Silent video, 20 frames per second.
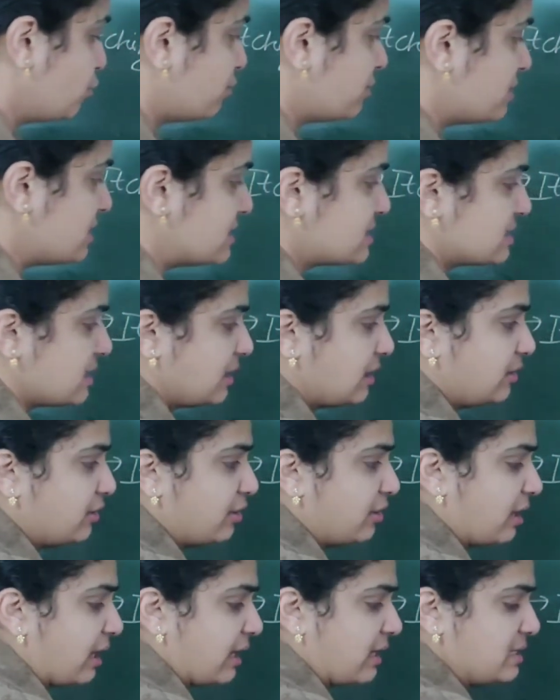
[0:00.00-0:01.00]
you will see
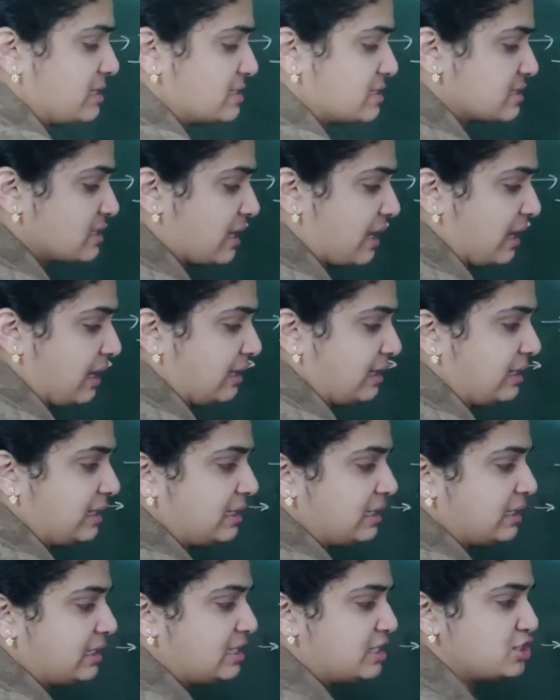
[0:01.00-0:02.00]
dry
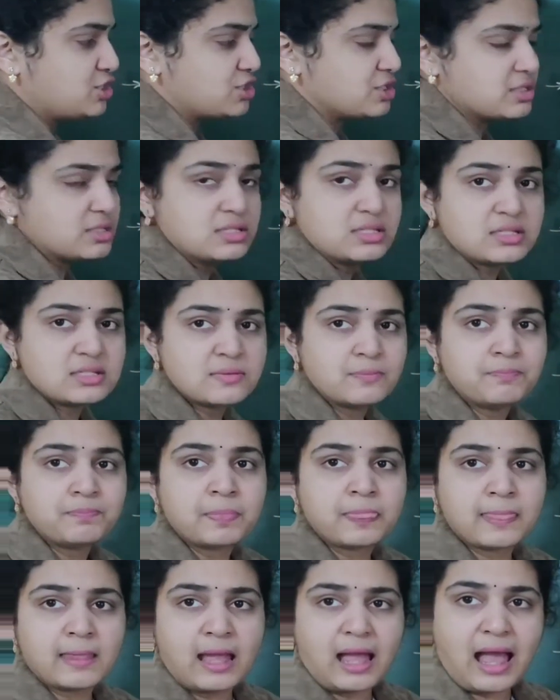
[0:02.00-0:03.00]
scaly lesions,
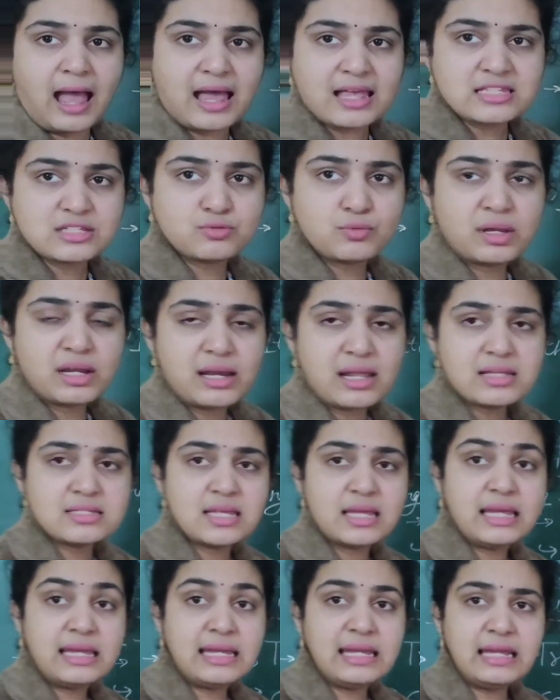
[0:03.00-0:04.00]
as well
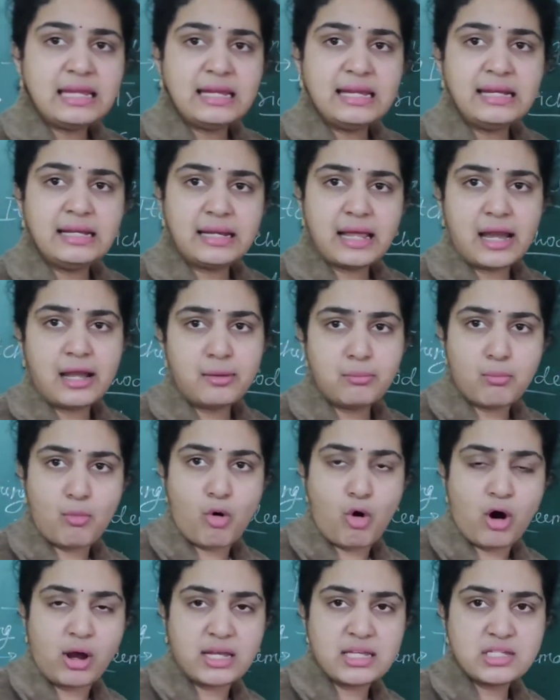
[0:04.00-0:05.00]
as heat and
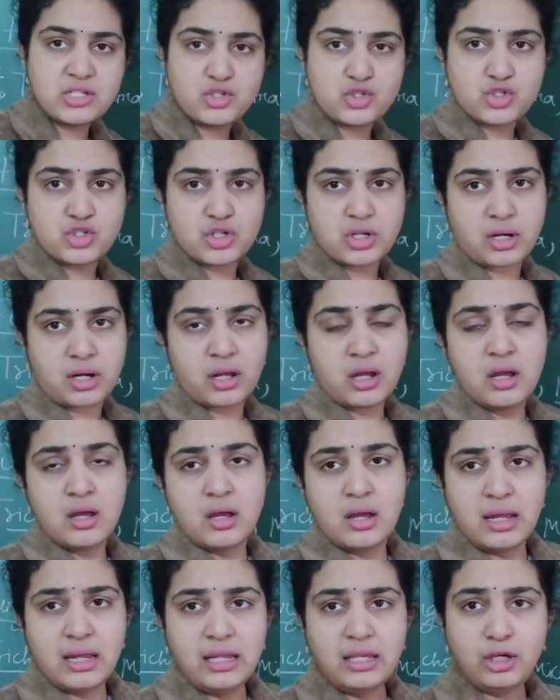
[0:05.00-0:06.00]
moisture
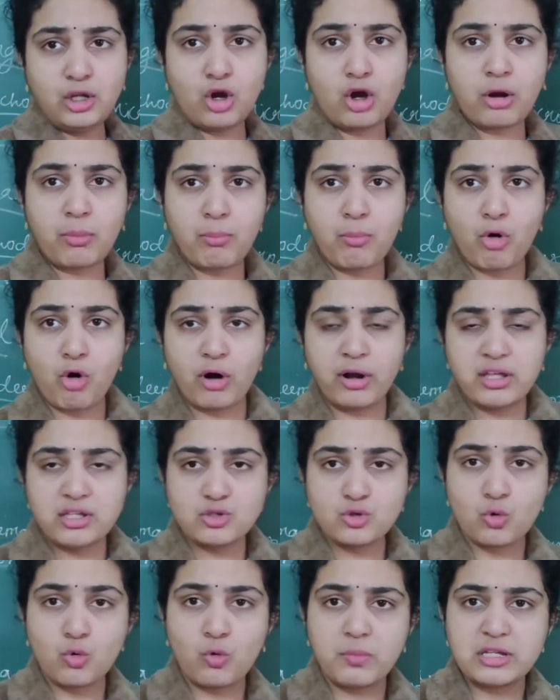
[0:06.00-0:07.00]
in your body.
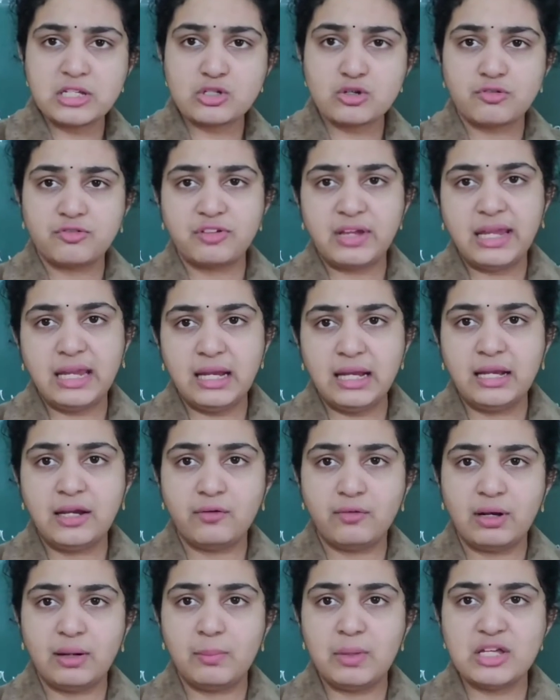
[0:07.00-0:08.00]
So much of
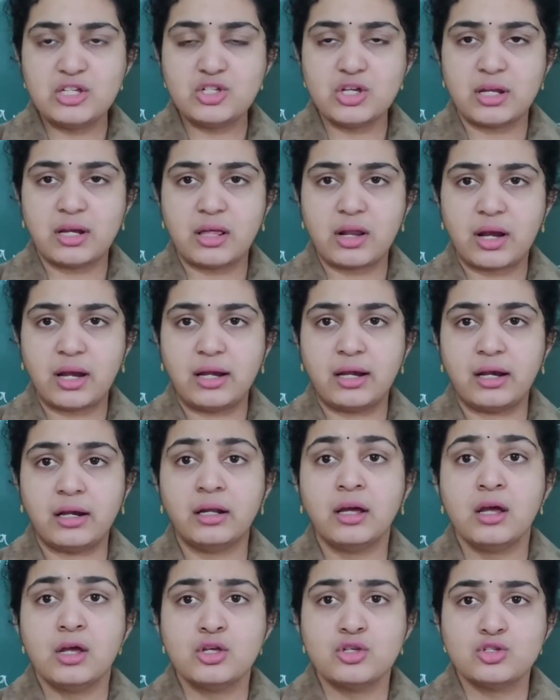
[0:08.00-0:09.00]
heat will be
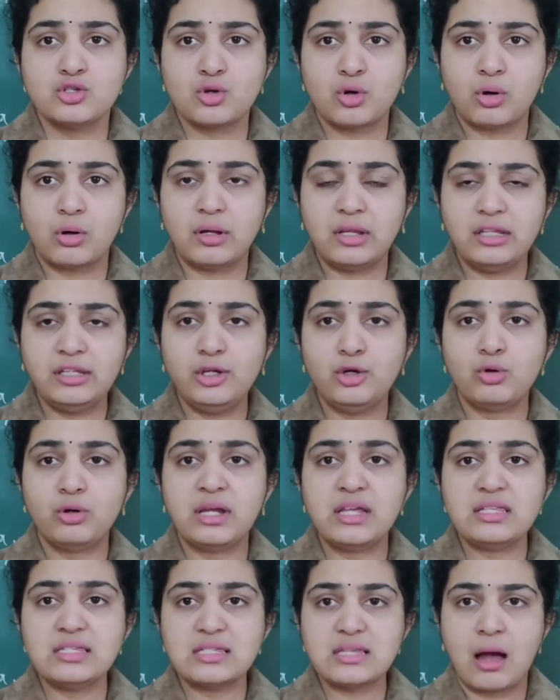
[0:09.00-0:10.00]
generated. So
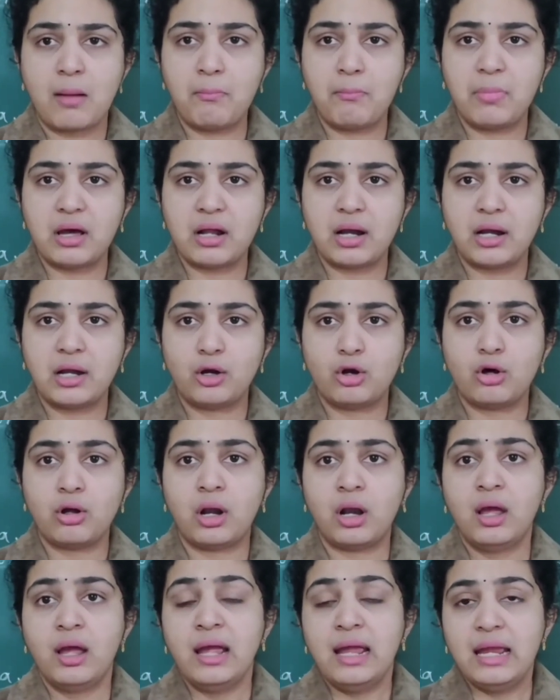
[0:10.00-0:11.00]
during summer and
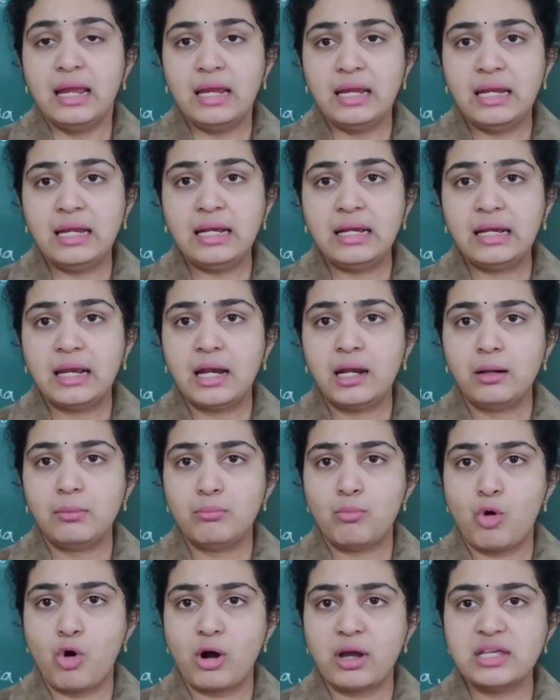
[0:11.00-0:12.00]
all, heat
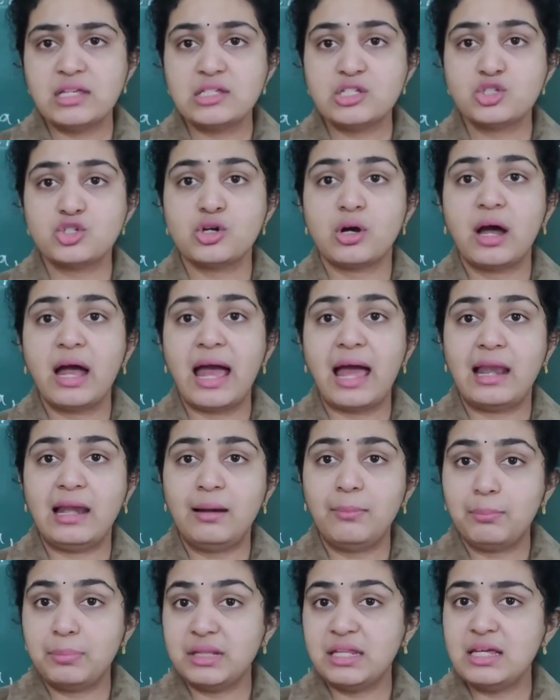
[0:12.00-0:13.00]
and moisture
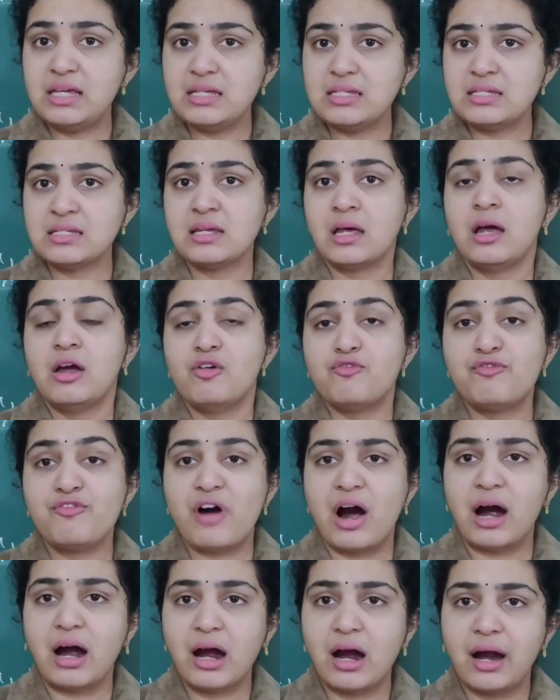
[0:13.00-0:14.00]
help these
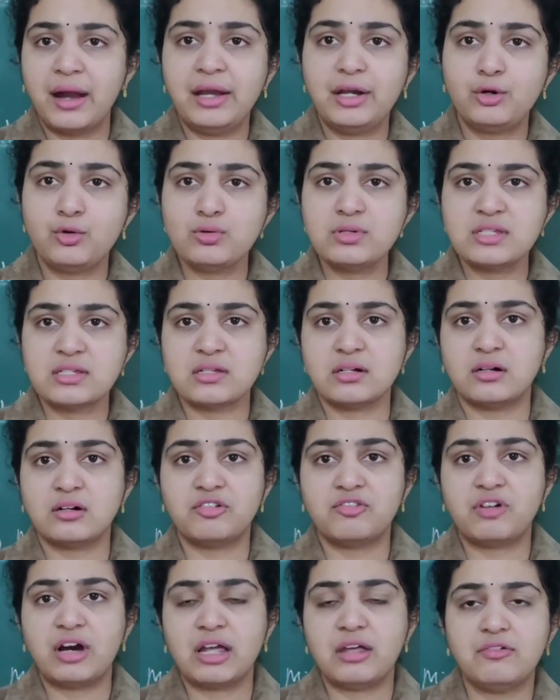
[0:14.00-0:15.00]
fungi to
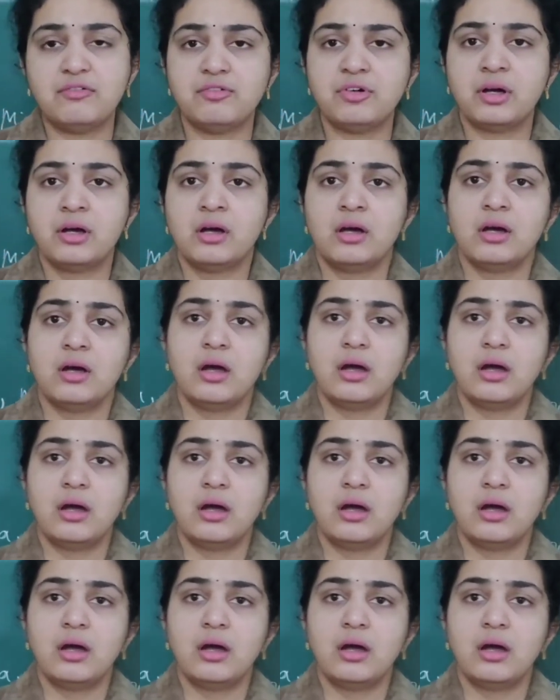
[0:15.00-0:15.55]
survive.